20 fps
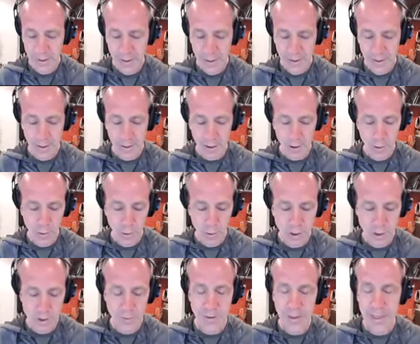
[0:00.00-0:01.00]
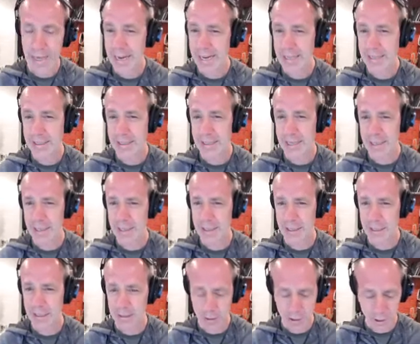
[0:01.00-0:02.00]
The chords for the A section
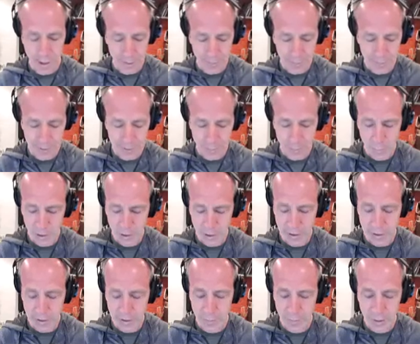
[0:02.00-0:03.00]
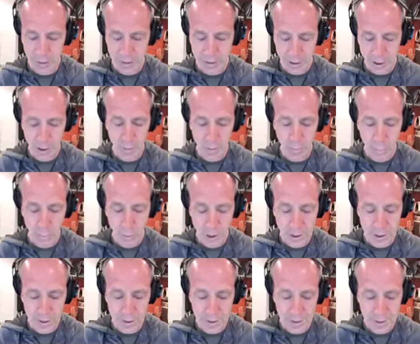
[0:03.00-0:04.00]
in Softly as a Morning Sunrise are
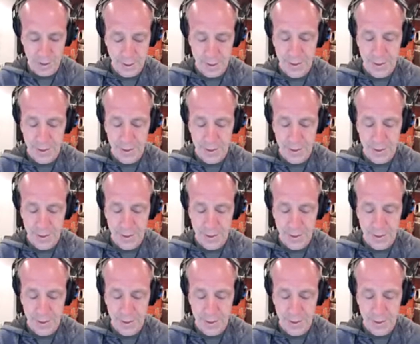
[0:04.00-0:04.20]
1,